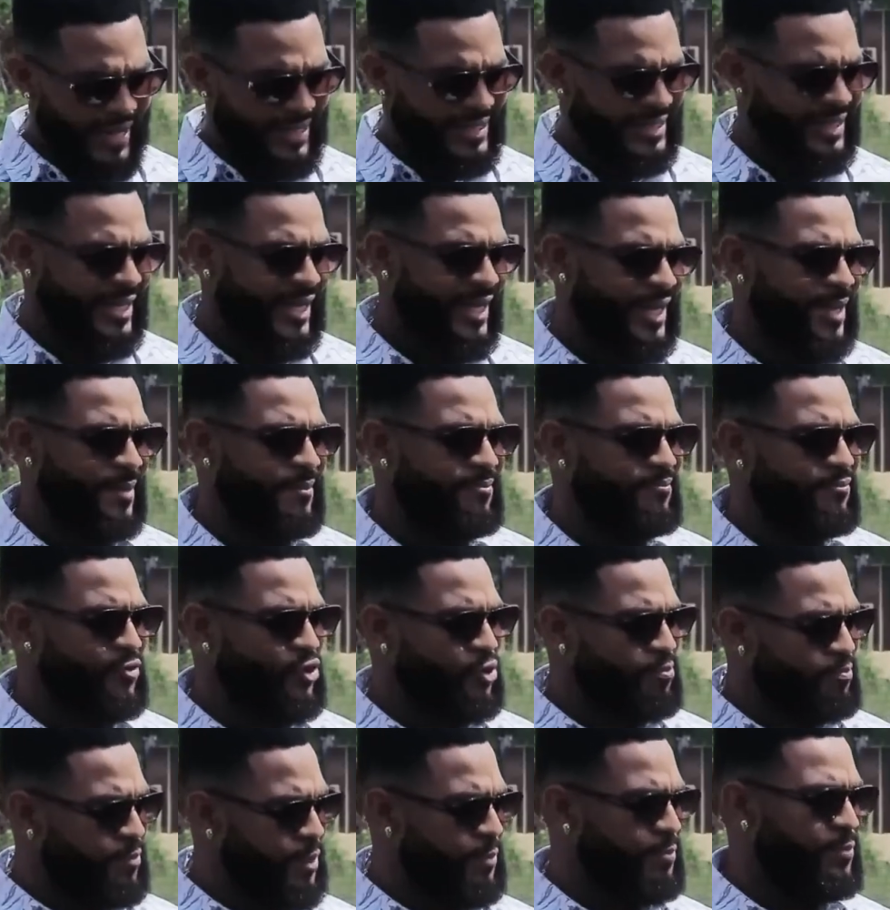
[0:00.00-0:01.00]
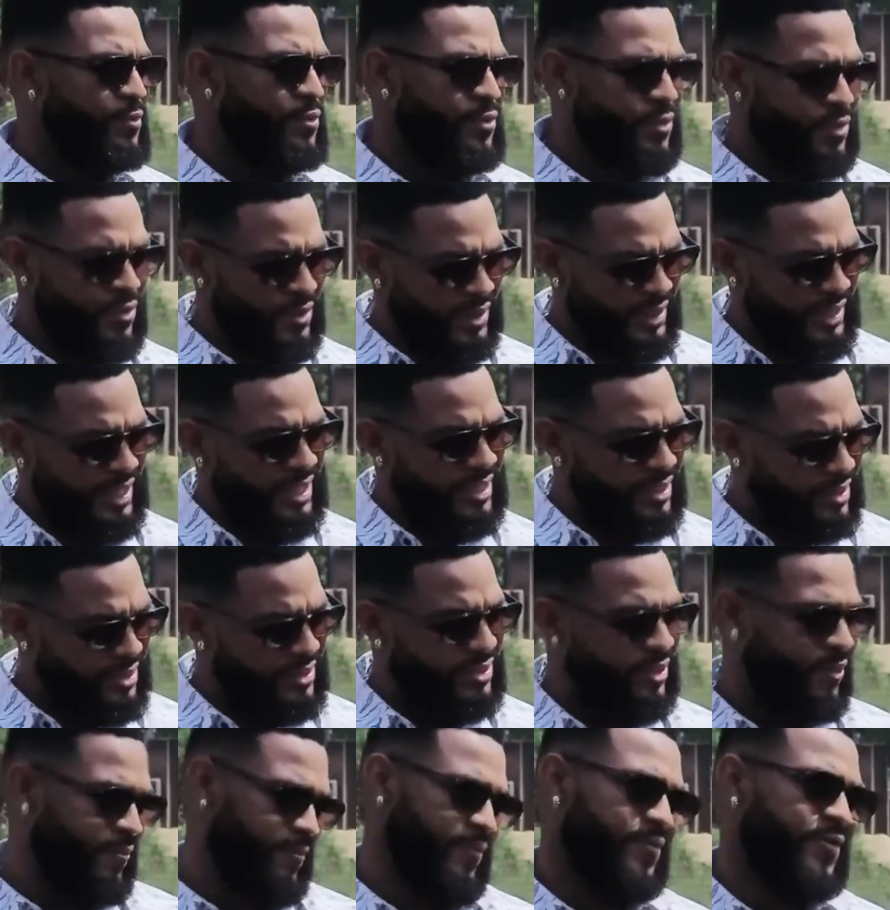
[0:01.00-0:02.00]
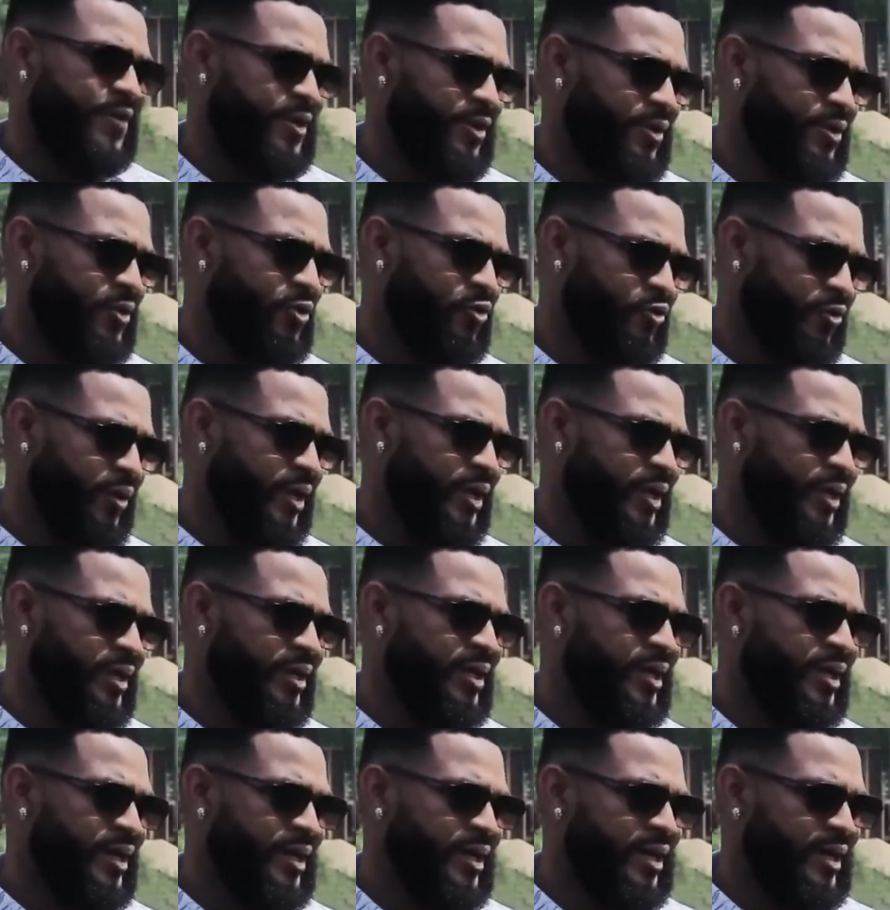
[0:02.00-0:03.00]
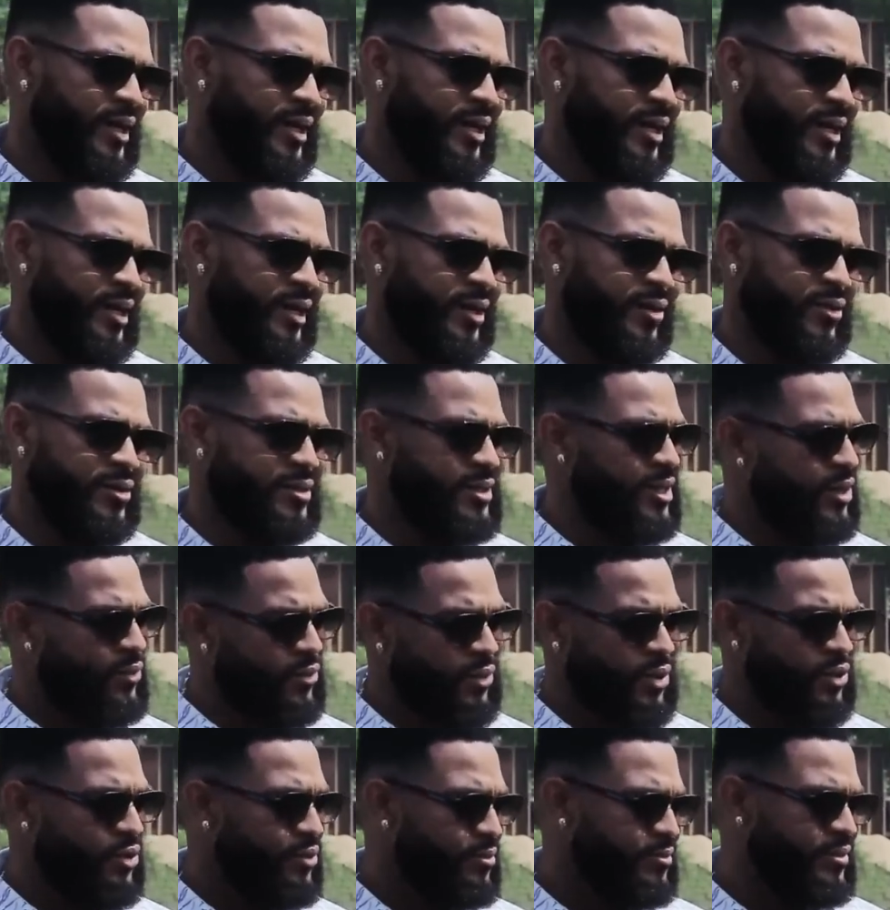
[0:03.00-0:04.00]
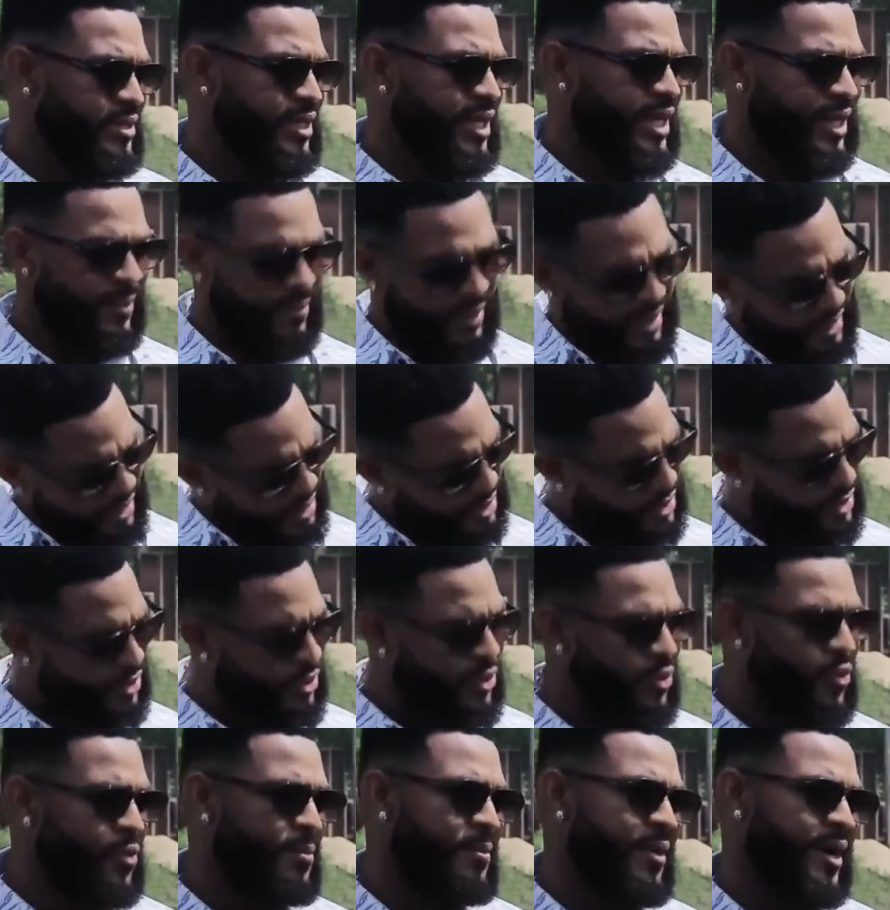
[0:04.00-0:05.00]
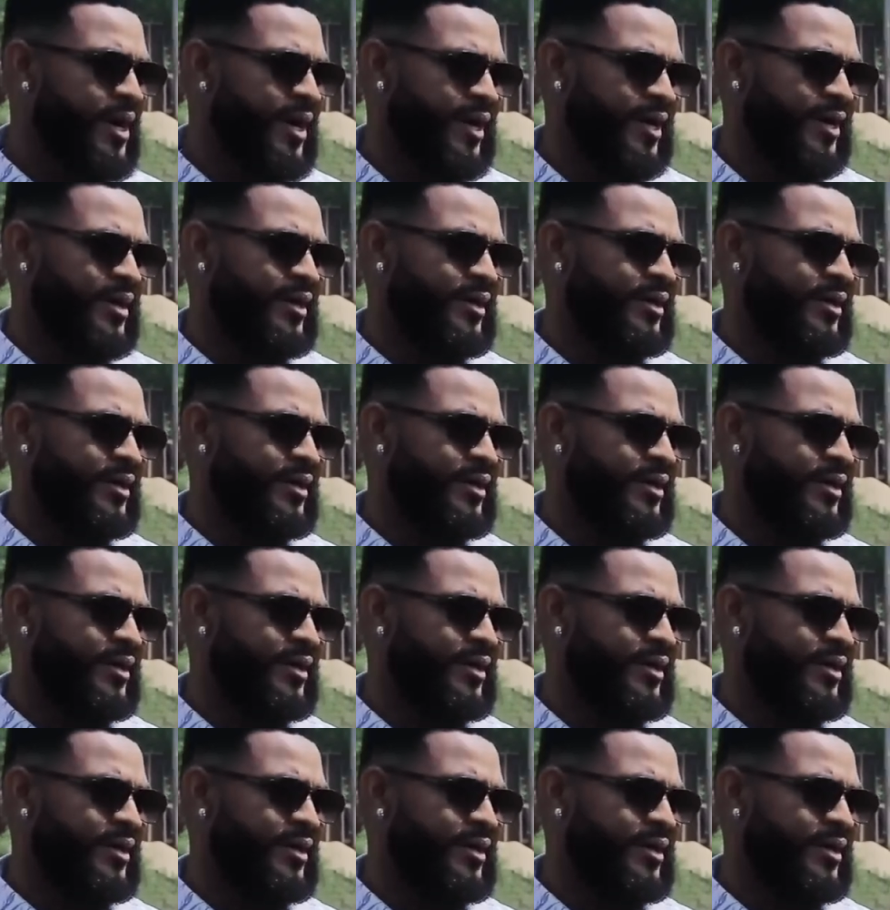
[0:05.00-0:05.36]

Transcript: time you people did something already. Because I want some time. I need to go back.